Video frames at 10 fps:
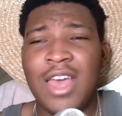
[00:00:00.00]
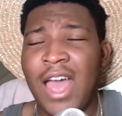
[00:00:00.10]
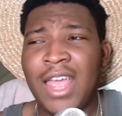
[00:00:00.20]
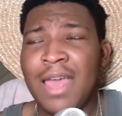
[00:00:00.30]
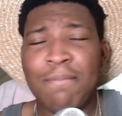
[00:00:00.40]

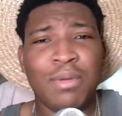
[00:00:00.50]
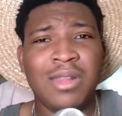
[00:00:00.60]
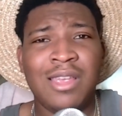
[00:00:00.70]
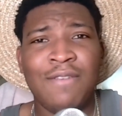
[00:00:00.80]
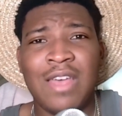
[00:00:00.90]
I can't
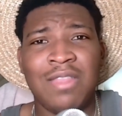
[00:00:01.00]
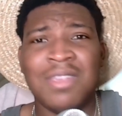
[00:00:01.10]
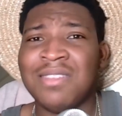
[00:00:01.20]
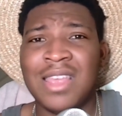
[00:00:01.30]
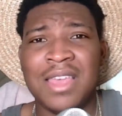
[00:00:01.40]
believe that
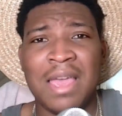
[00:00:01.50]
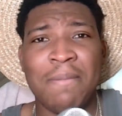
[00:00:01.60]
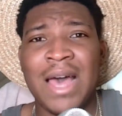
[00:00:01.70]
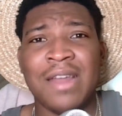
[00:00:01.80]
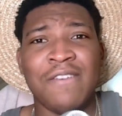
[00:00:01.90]
this thing came
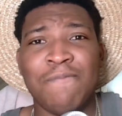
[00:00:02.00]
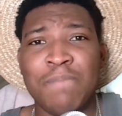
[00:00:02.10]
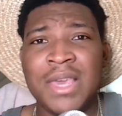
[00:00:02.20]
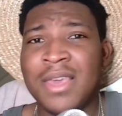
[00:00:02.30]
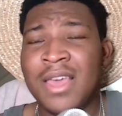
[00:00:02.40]
out of me,